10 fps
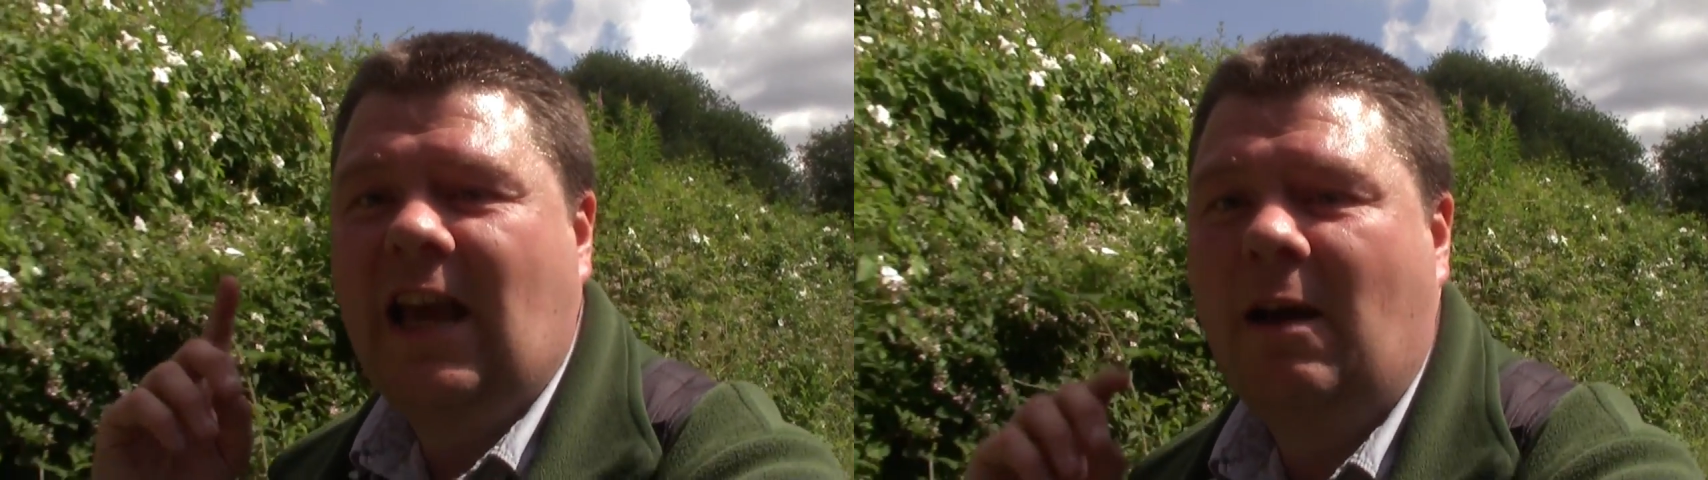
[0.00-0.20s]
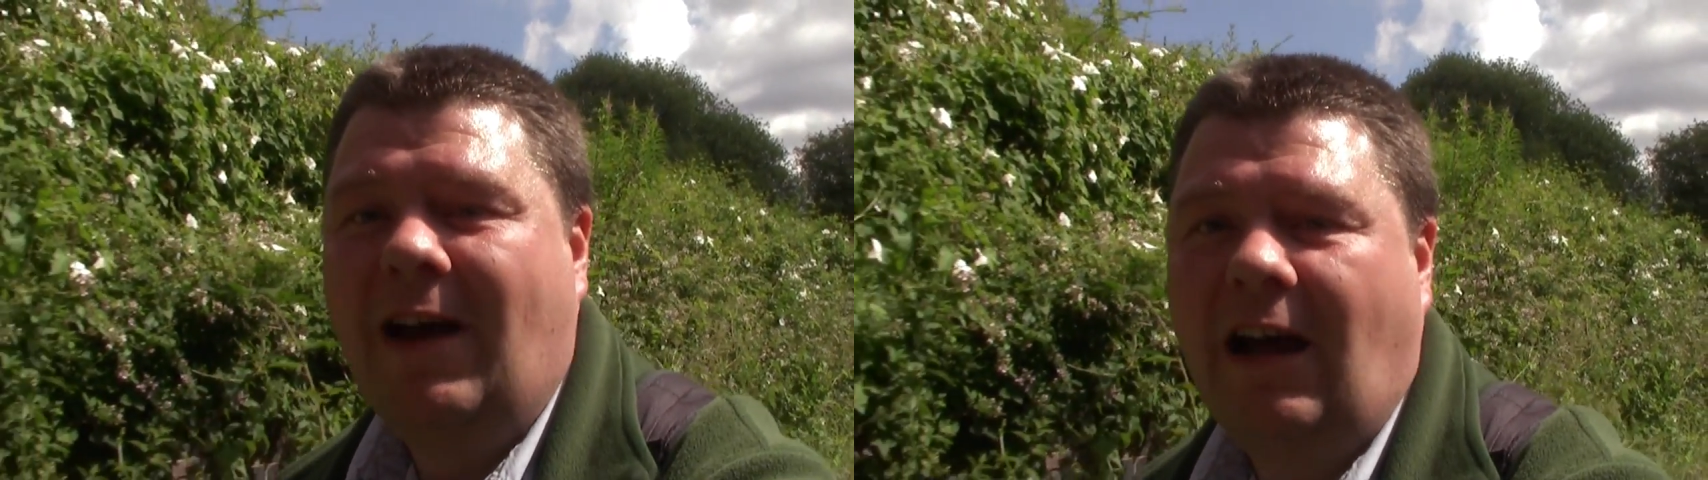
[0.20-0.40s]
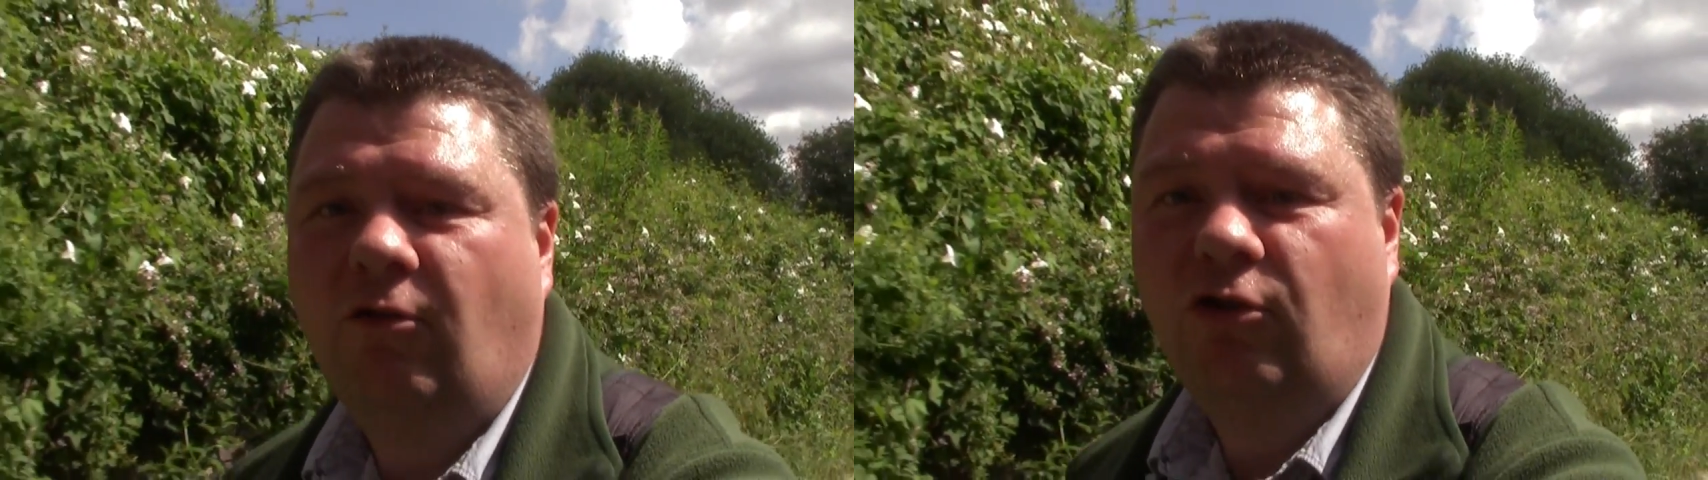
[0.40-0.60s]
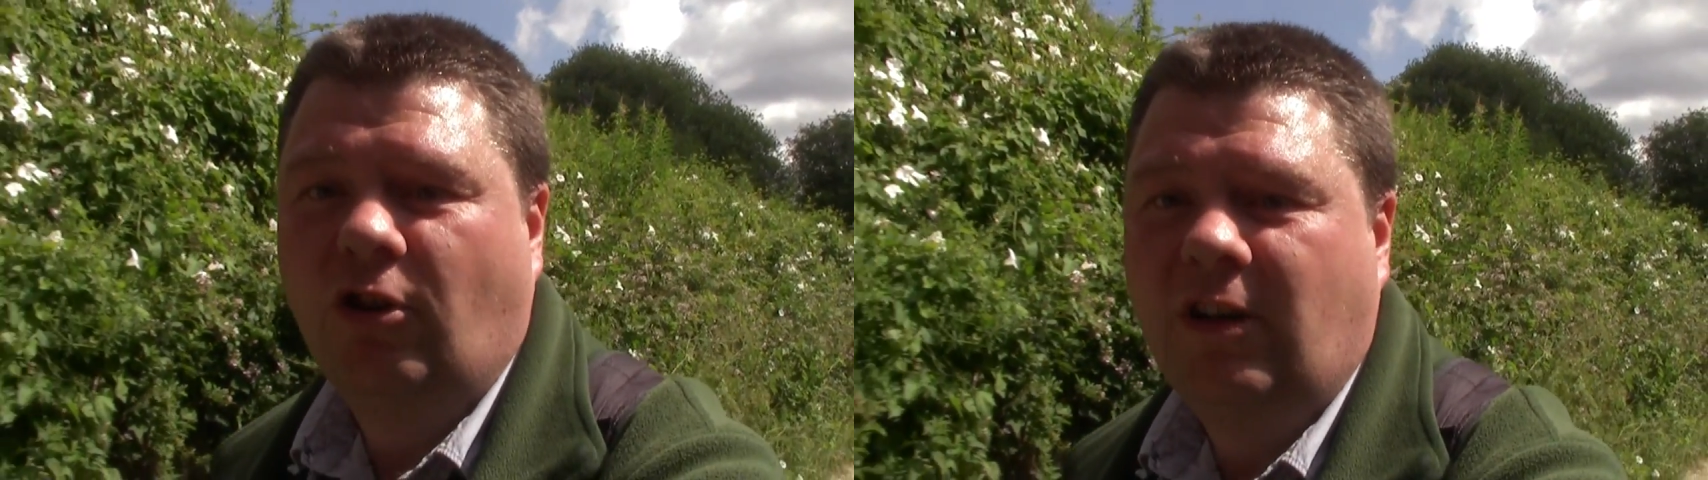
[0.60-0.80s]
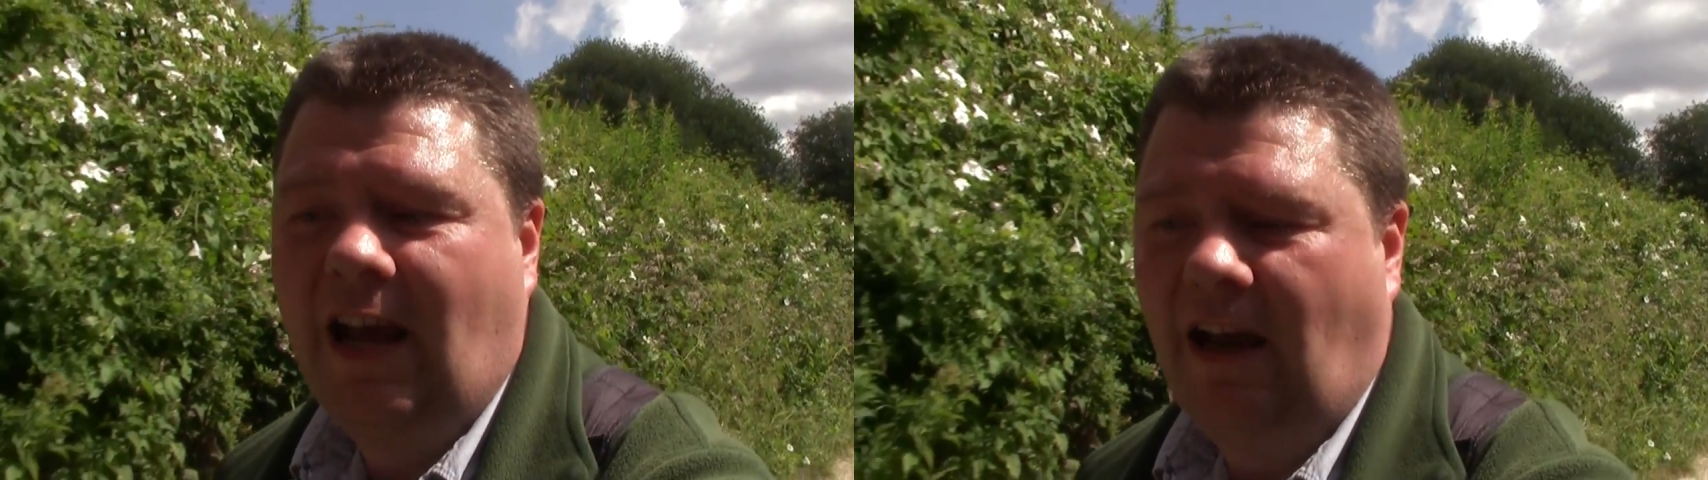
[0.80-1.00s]

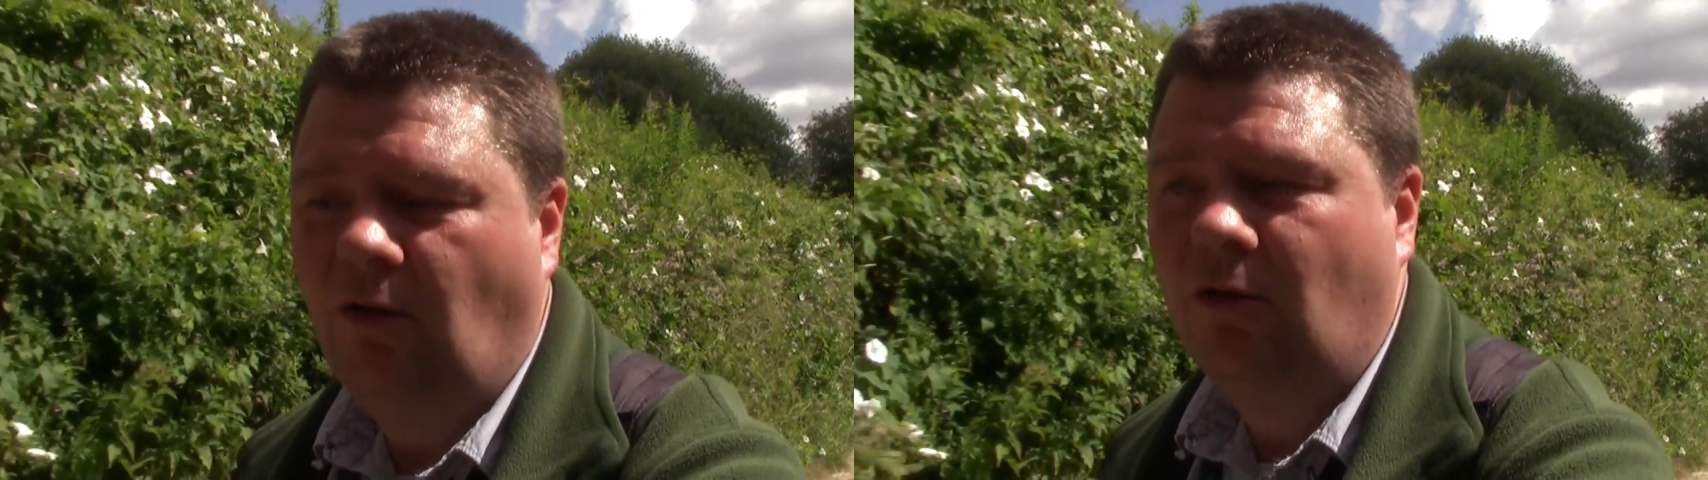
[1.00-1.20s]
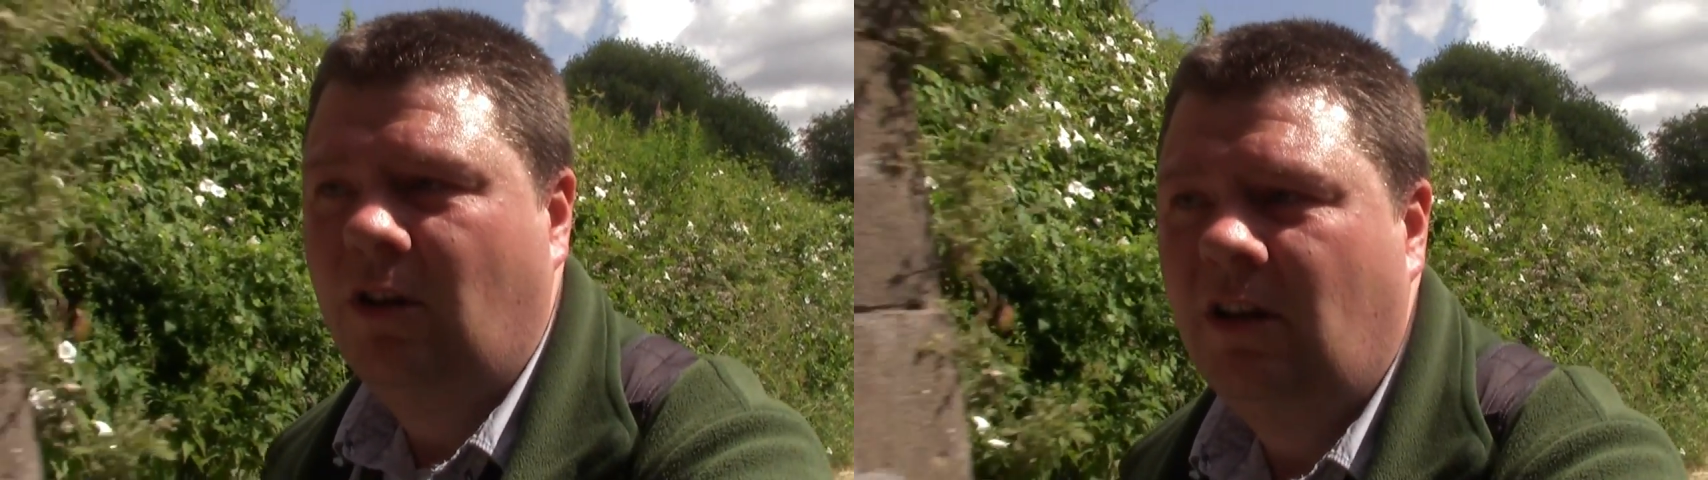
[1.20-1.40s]
aqueduct now.